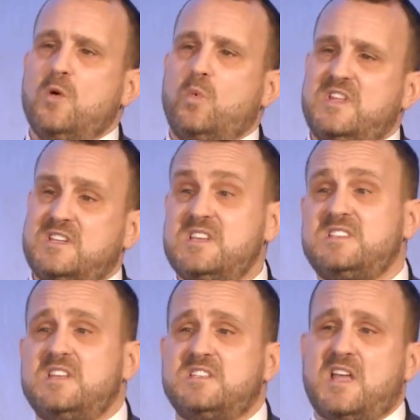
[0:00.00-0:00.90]
with
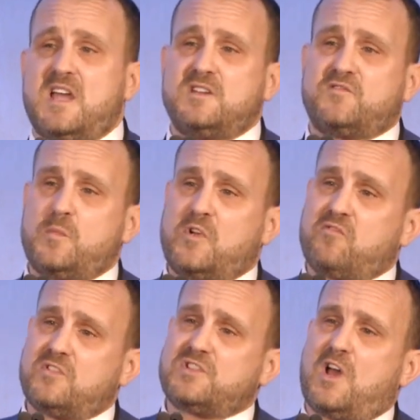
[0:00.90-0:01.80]
existing standards from
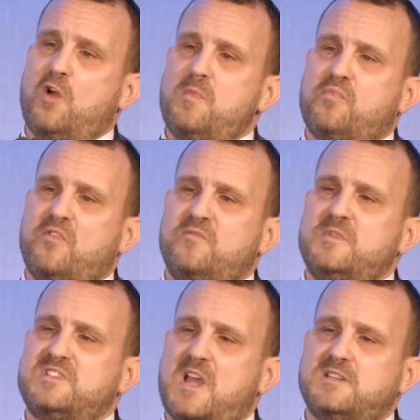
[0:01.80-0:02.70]
across the home
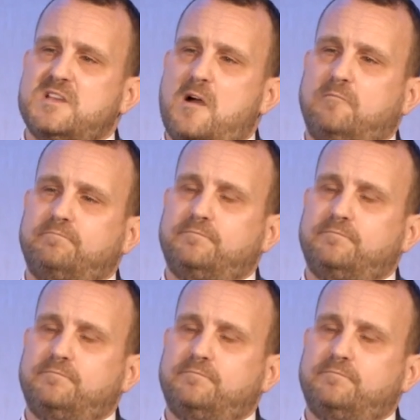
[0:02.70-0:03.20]
improvement sector.